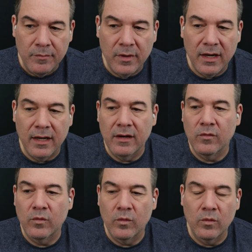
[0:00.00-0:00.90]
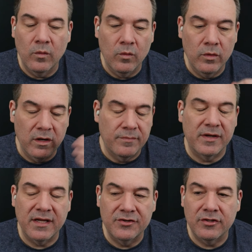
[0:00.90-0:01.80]
But we're
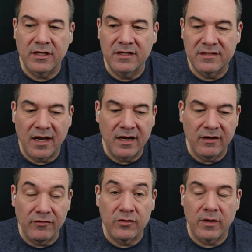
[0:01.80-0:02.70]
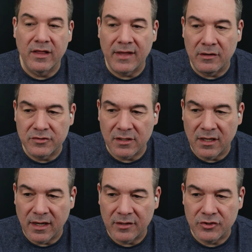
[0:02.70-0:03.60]
potentially designing for 20,000
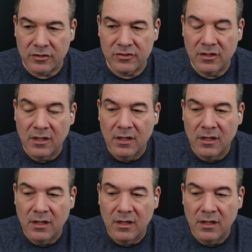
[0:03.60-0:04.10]
connections.